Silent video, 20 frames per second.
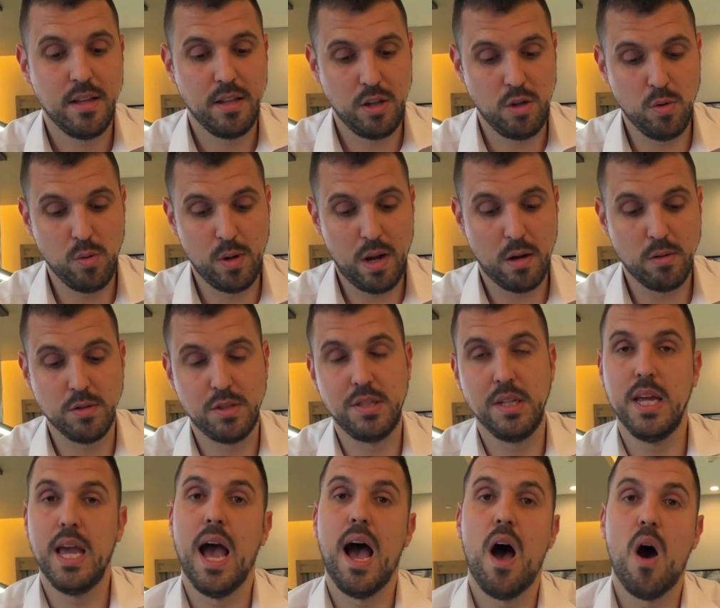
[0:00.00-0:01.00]
you now
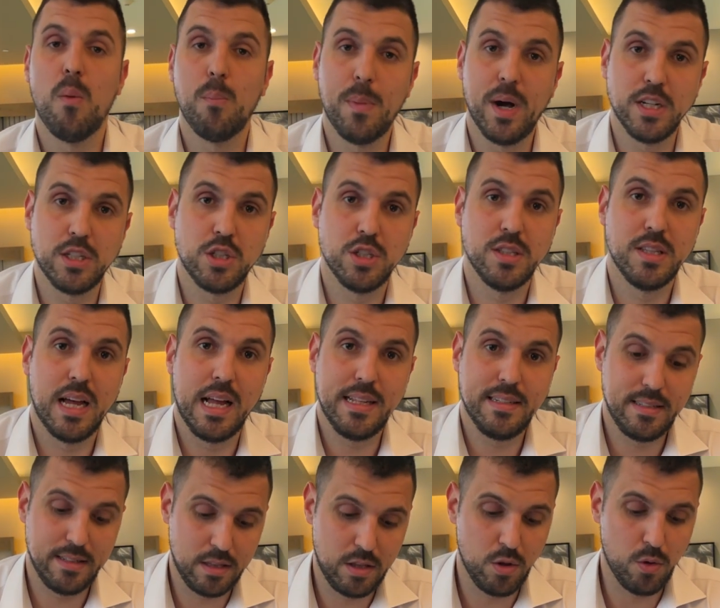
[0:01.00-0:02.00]
see how much
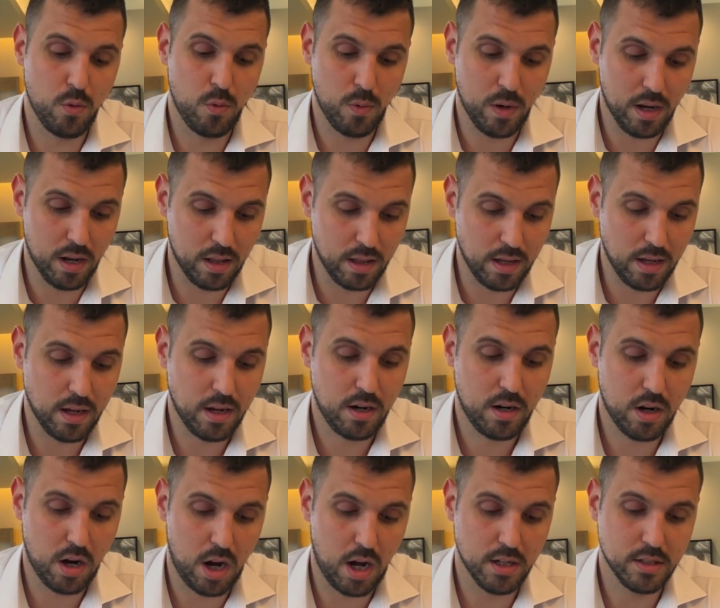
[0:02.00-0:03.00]
does it really
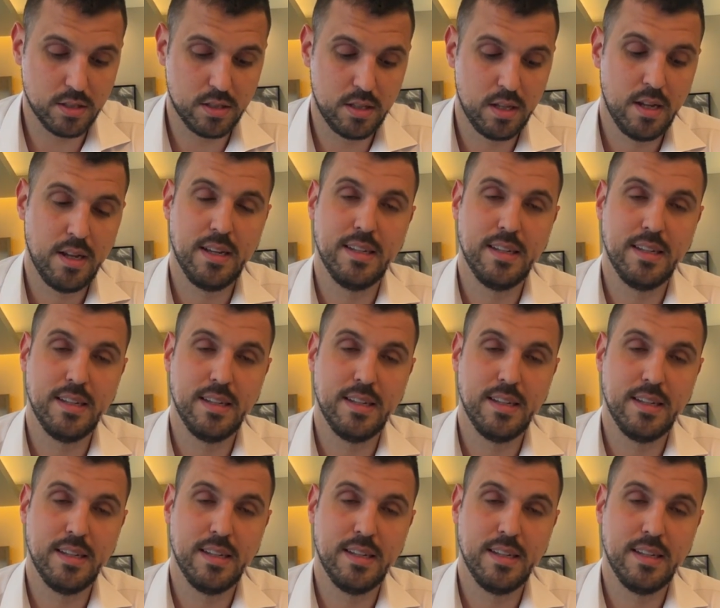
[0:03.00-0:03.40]
cost.